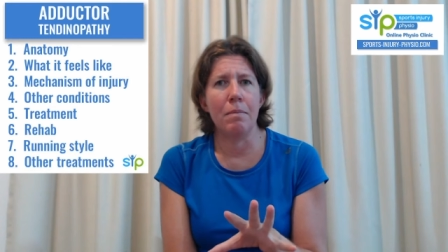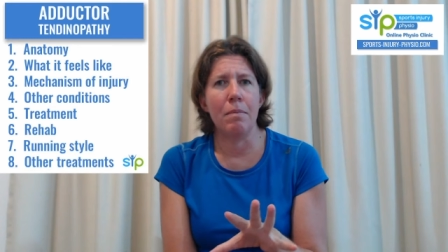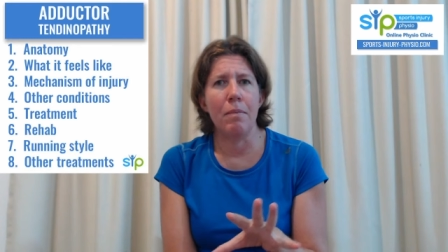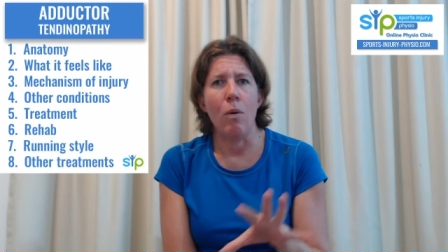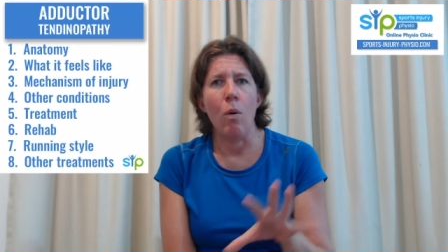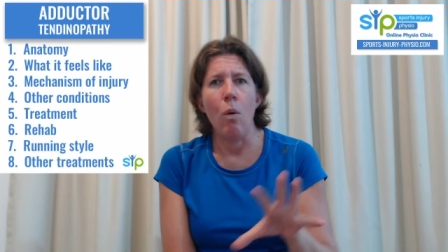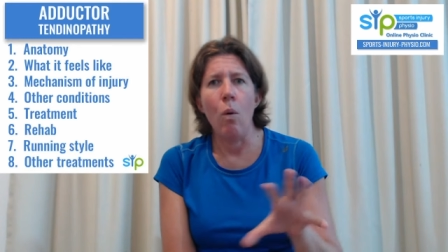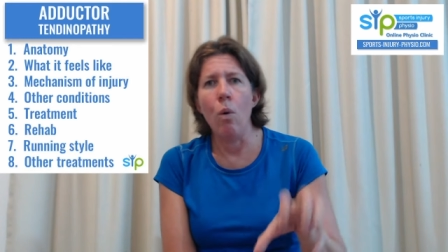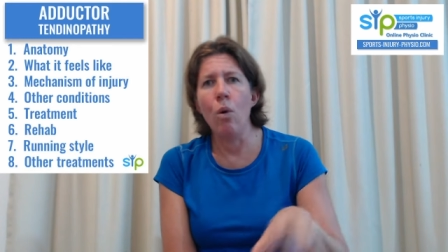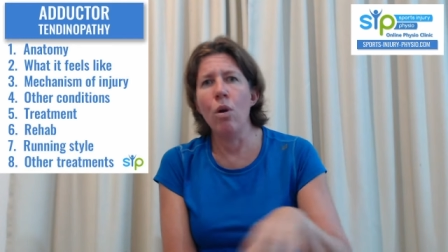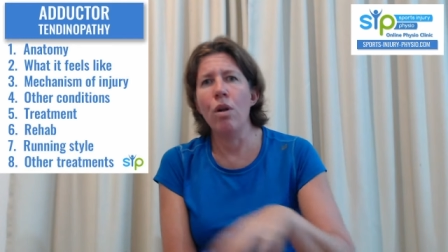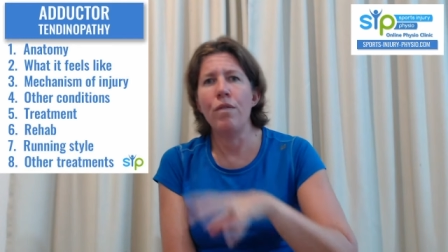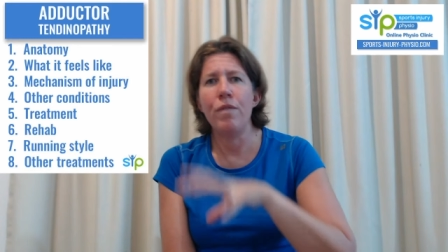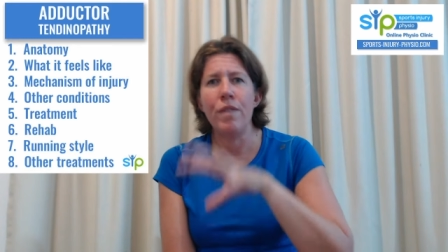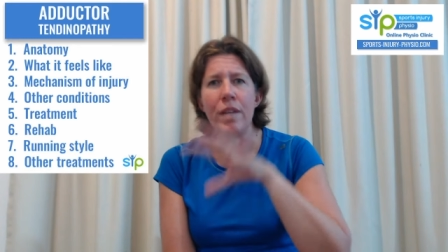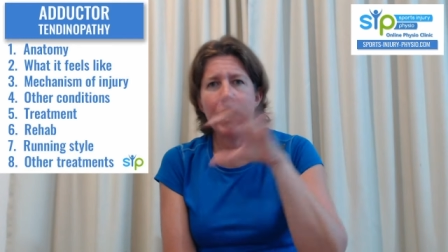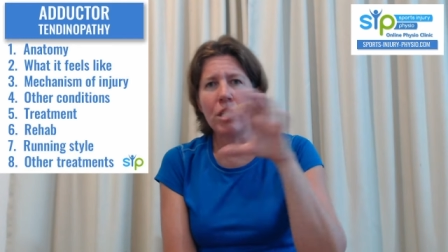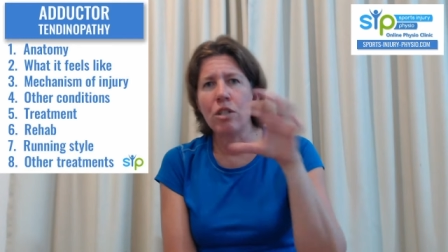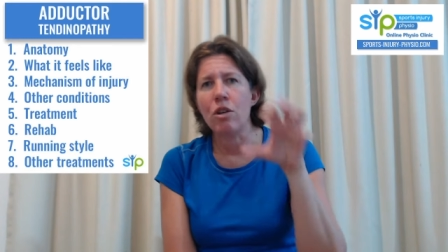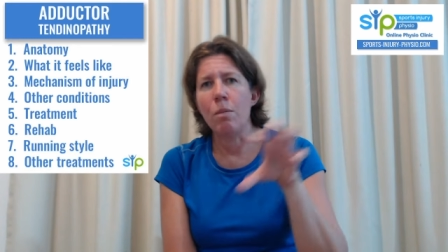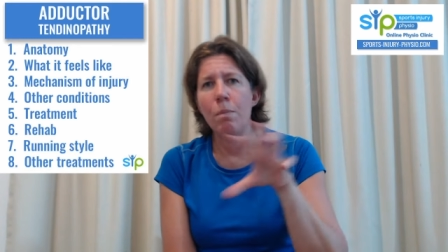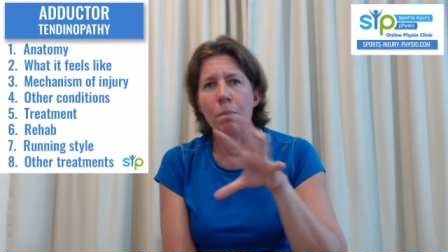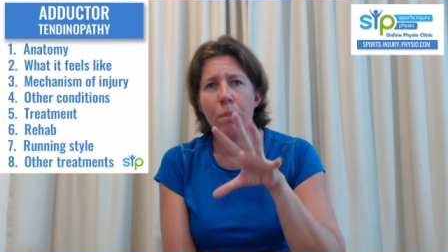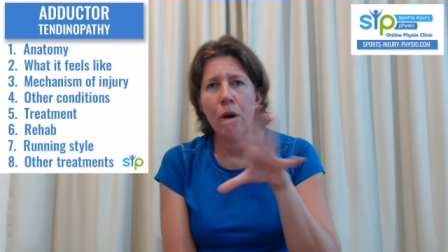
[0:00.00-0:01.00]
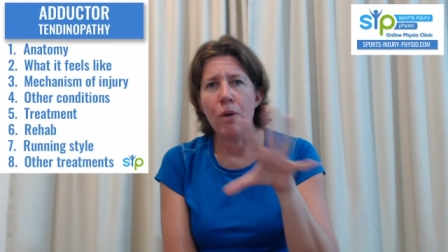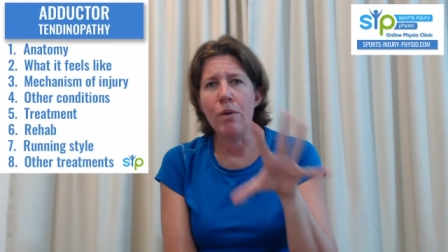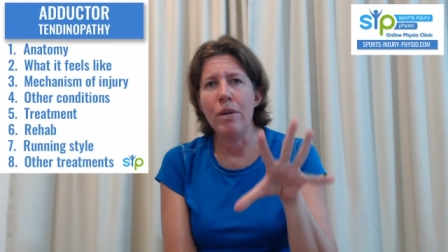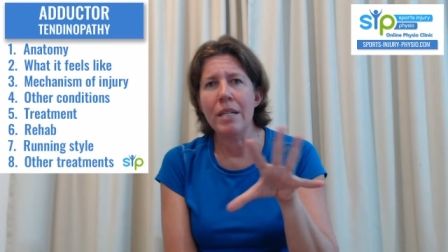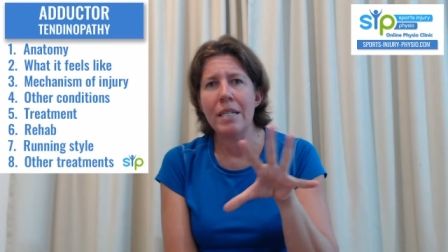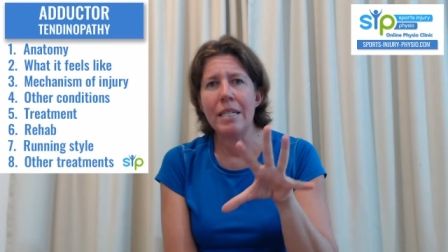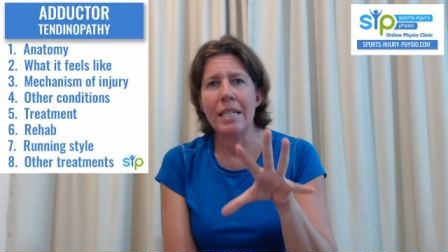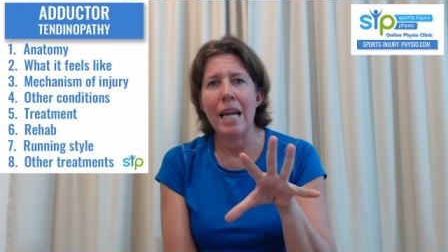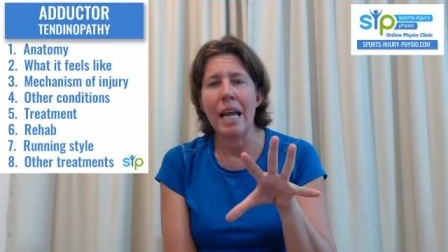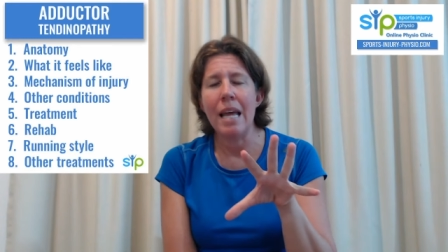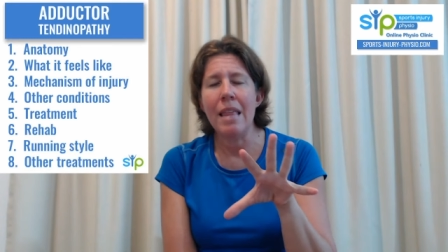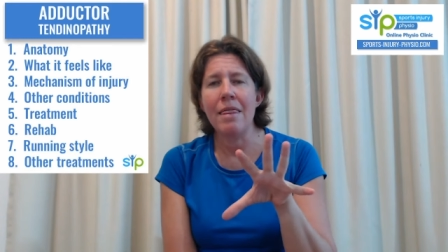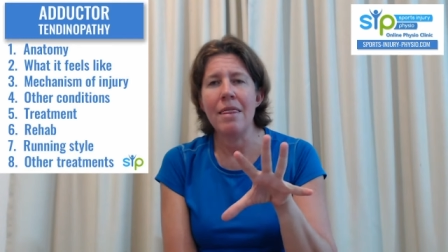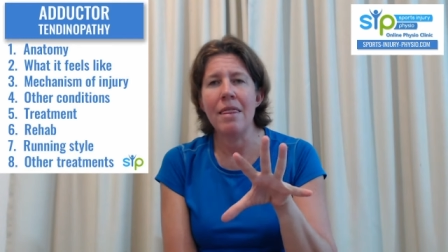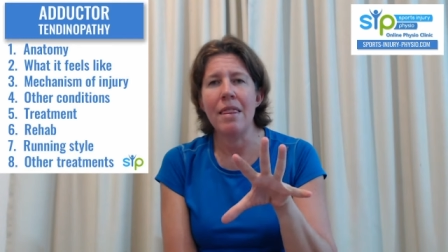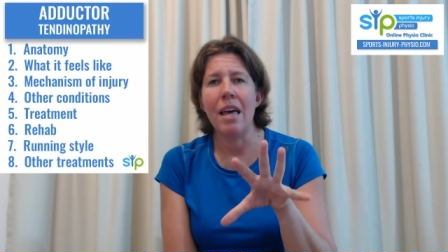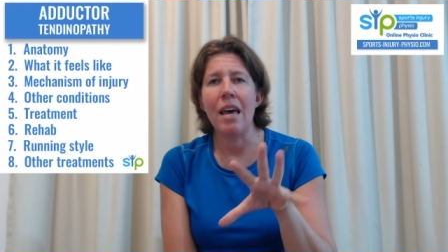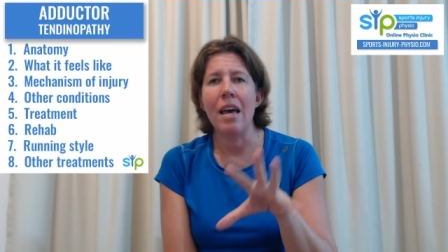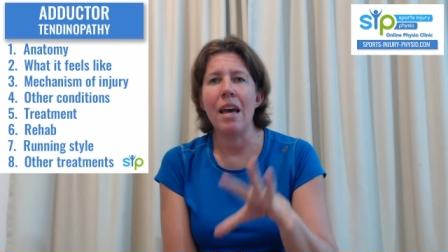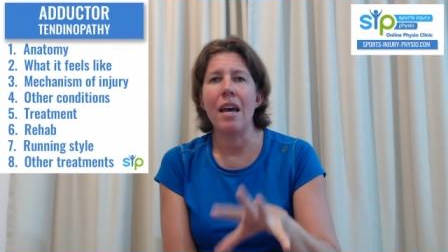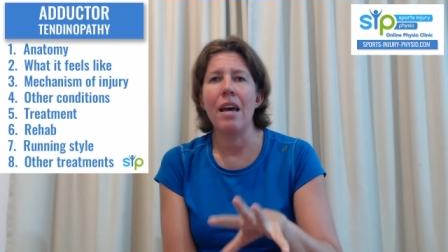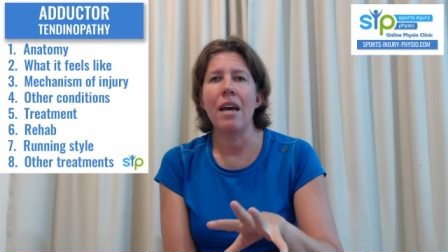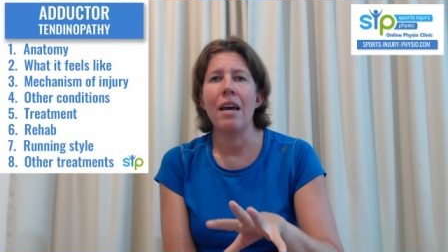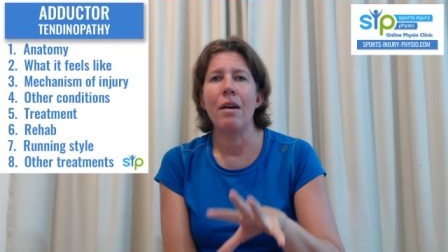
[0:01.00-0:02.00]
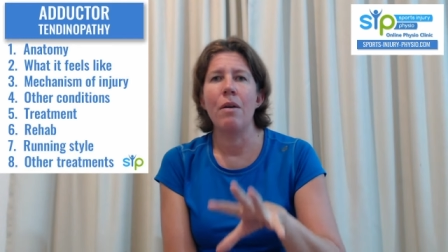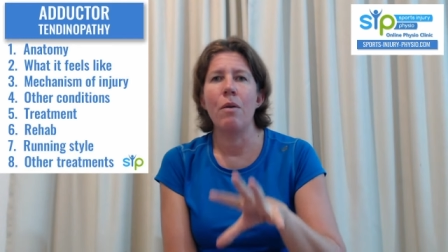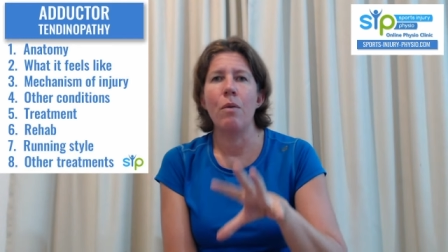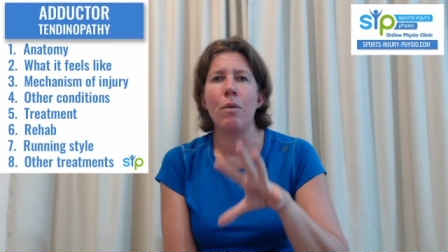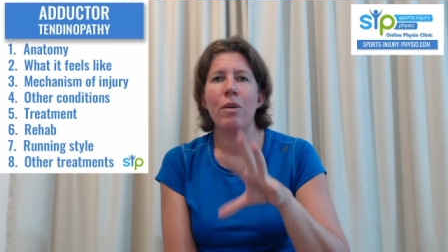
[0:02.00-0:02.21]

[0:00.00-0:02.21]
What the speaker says: all of these components in there